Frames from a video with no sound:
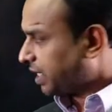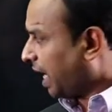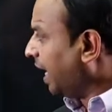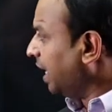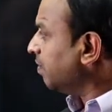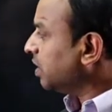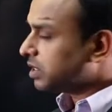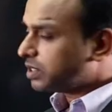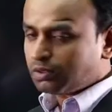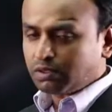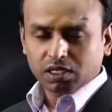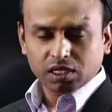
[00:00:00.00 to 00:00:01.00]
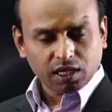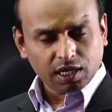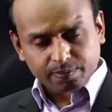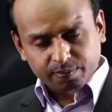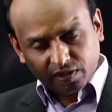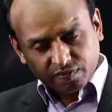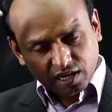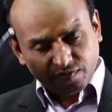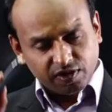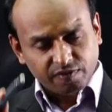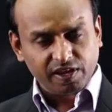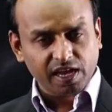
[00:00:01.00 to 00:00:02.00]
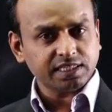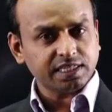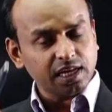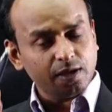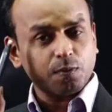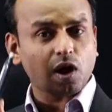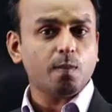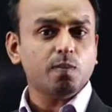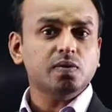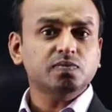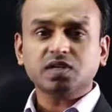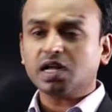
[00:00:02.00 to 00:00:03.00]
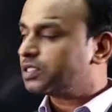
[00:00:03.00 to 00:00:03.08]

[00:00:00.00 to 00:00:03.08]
Tired means in between if you face any problems